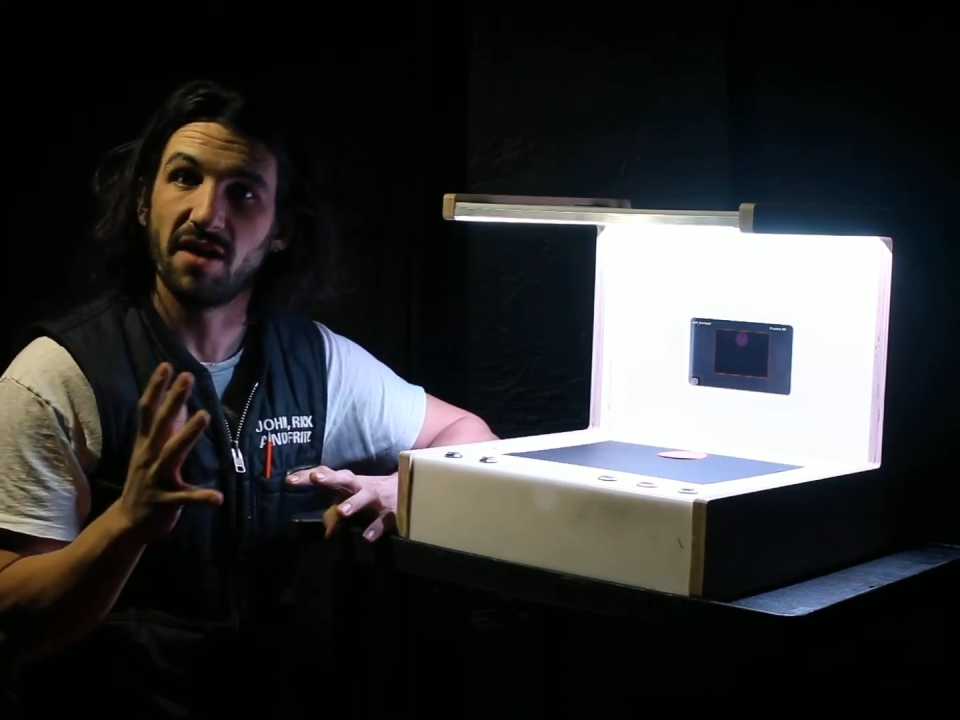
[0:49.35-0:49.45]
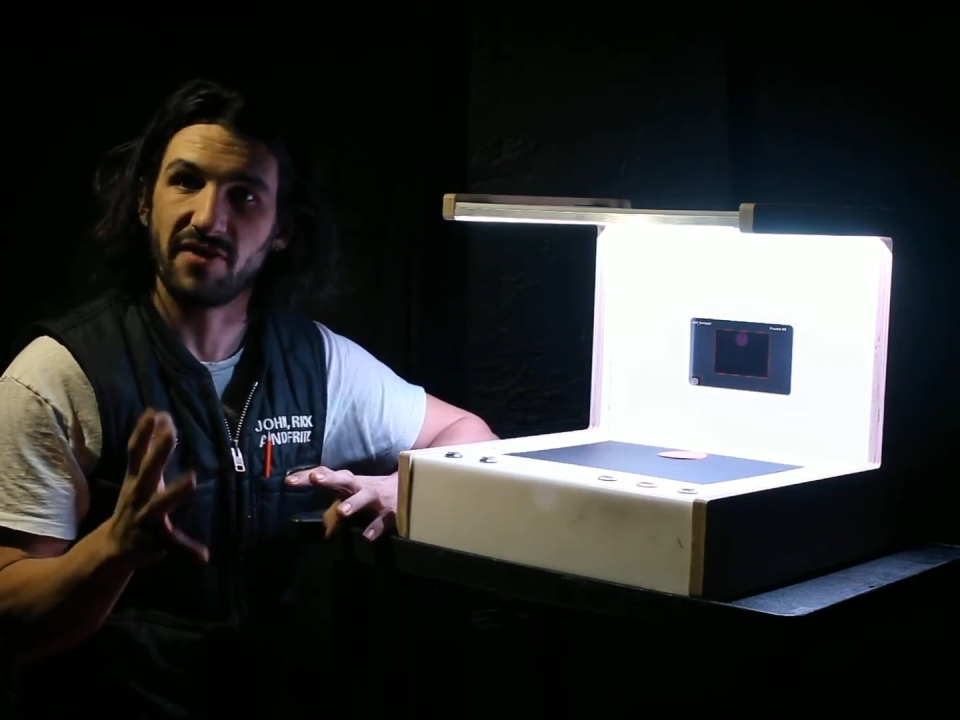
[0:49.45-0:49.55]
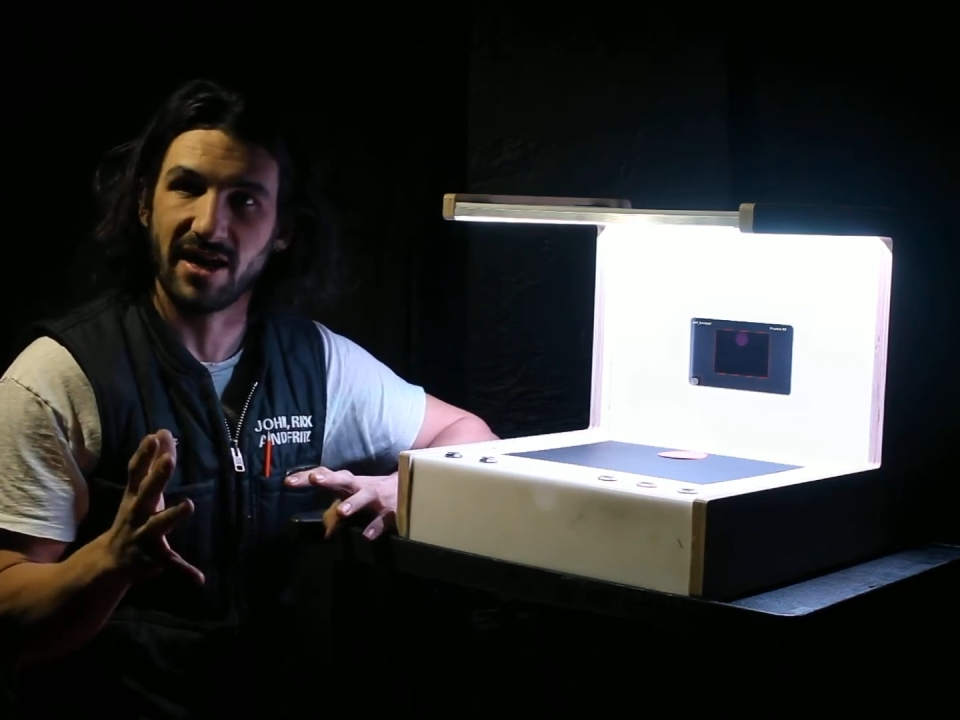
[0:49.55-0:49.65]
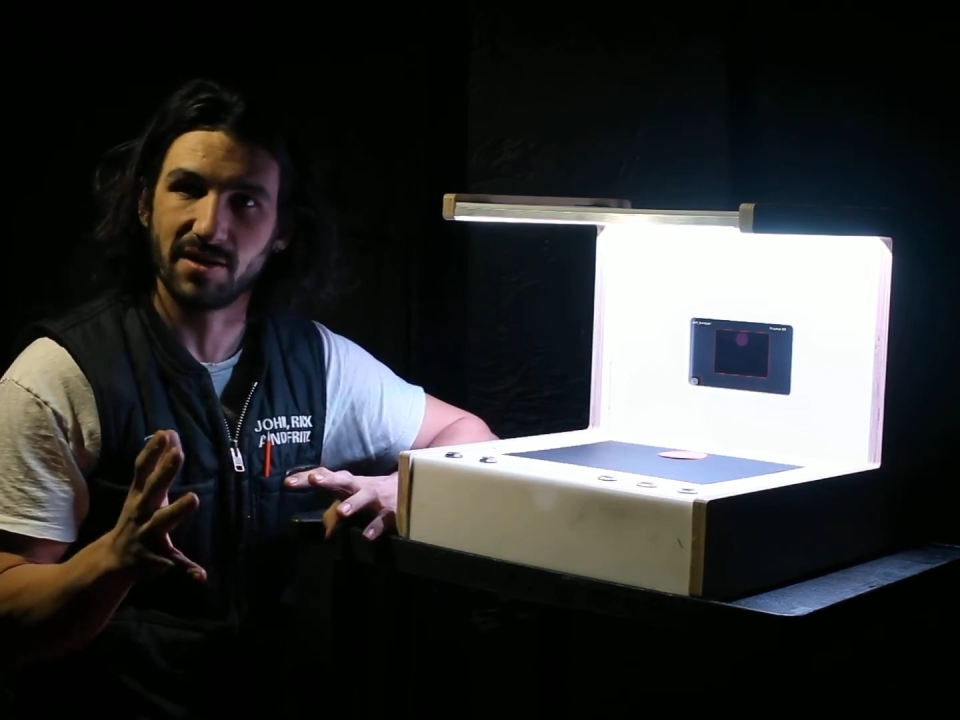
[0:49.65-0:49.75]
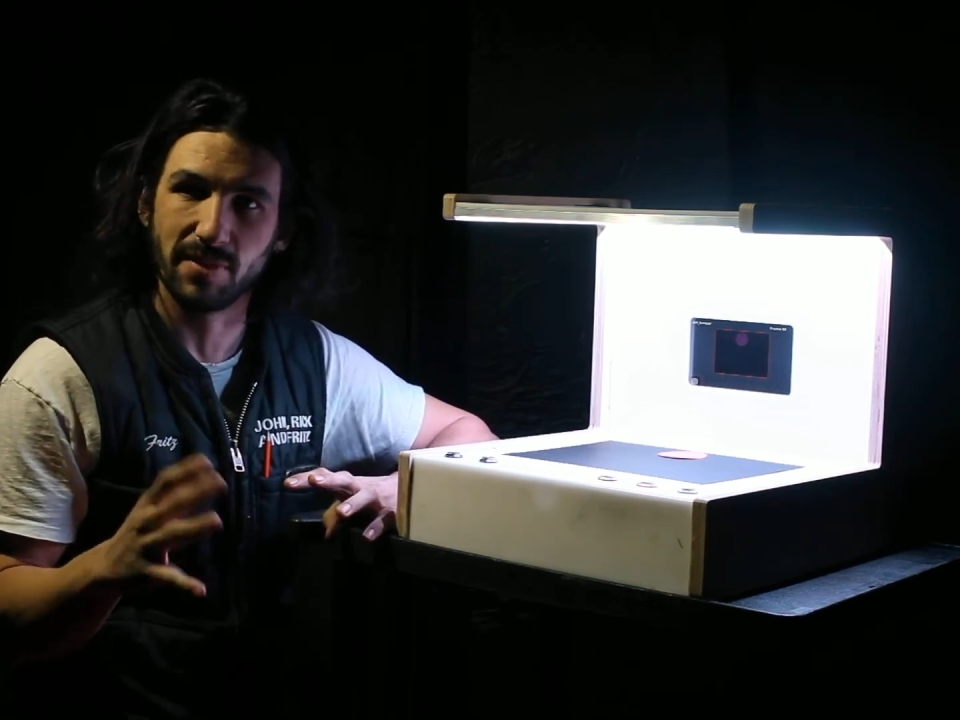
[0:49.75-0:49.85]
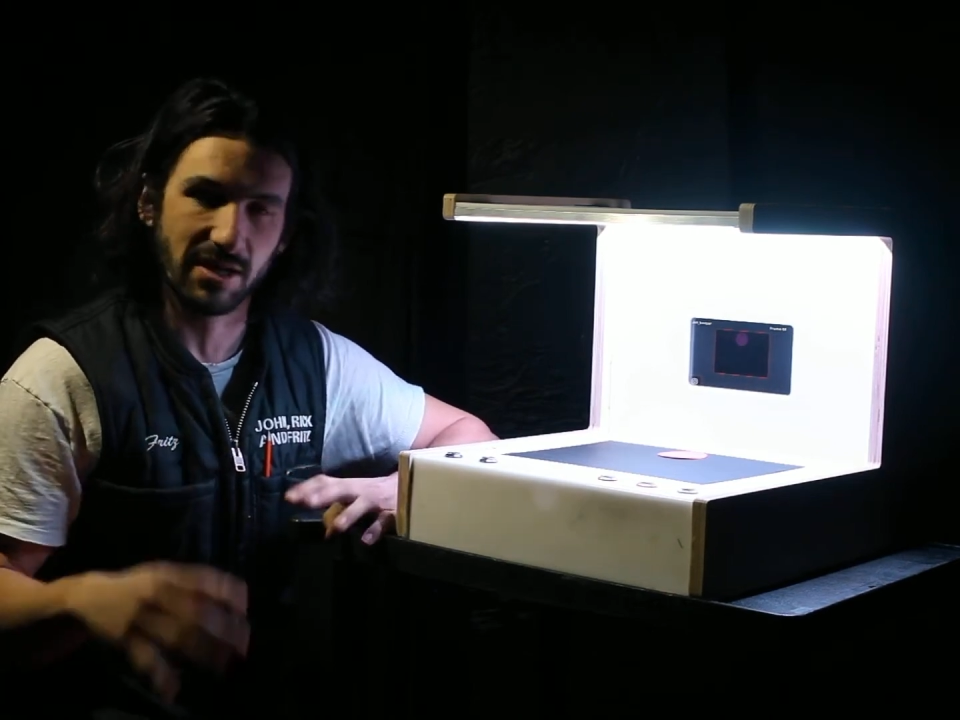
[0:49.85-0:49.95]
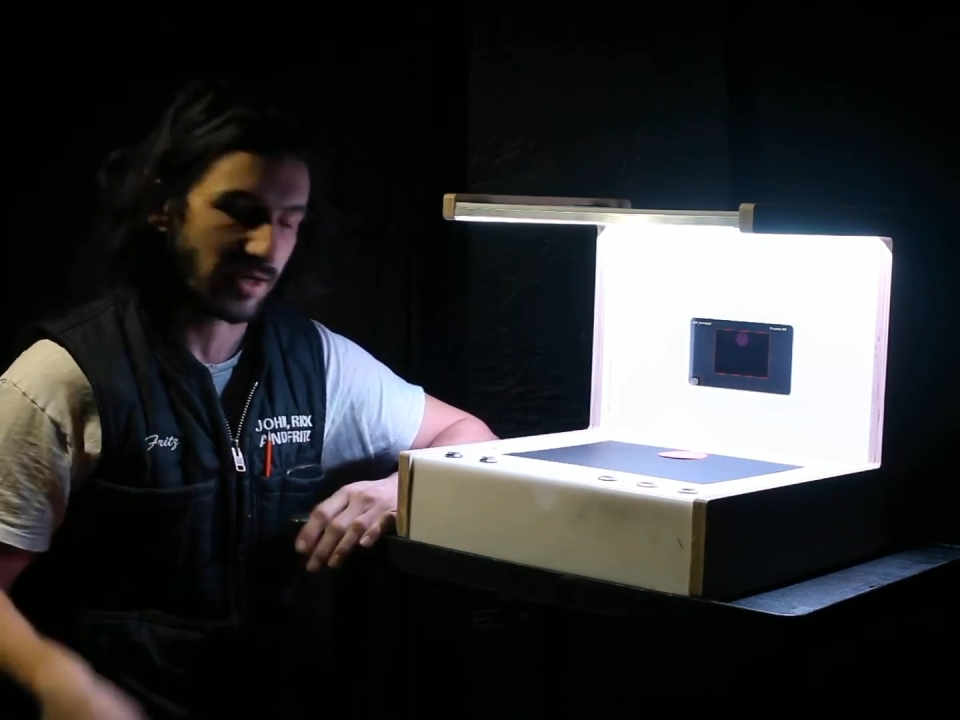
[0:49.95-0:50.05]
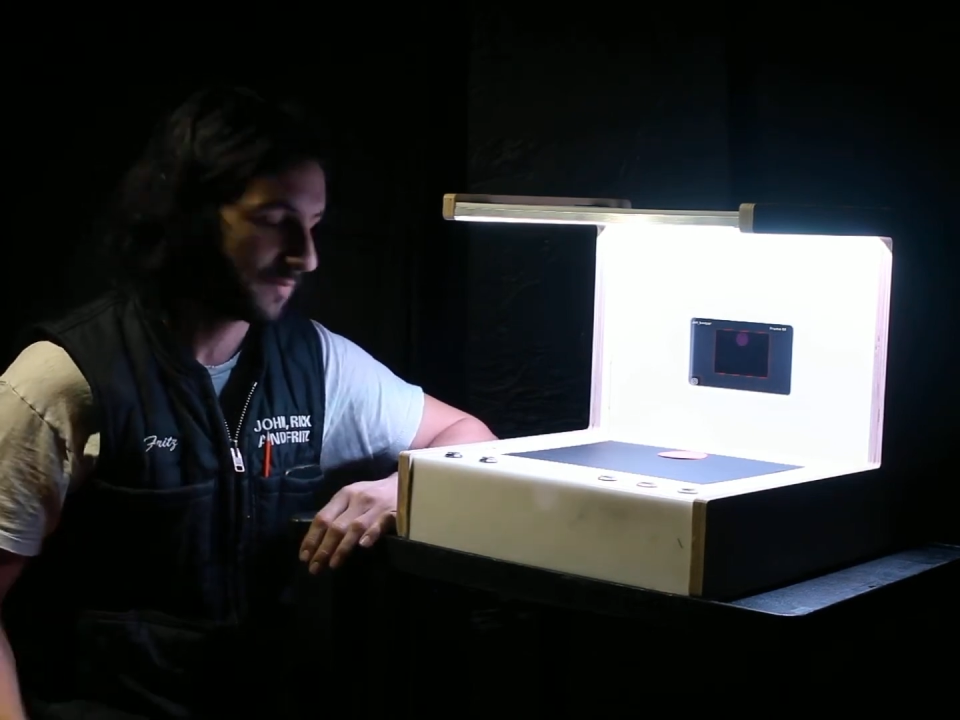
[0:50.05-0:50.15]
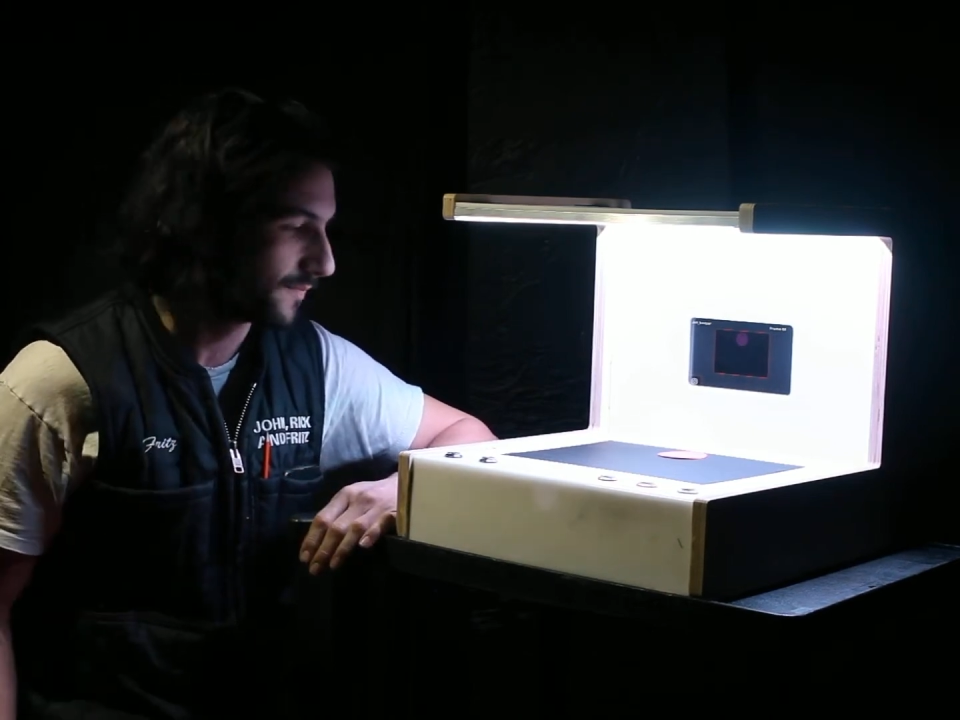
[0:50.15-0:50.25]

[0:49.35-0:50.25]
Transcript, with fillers: of animated.